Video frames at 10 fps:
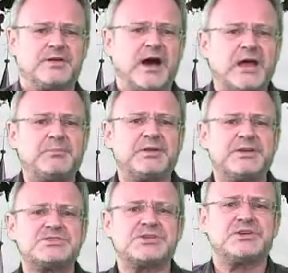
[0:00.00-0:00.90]
the
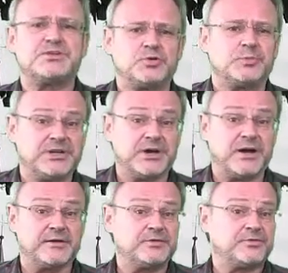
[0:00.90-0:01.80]
hyperlinks in it to be
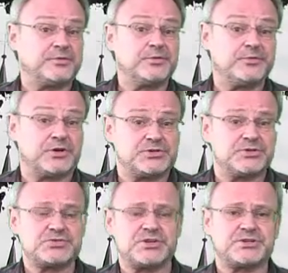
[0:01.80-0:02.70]
guided through the
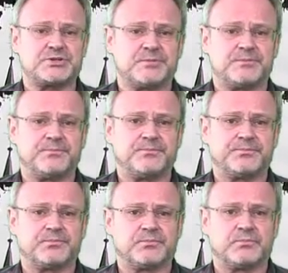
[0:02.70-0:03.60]
virtual session.
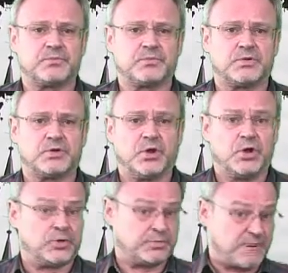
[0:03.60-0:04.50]
The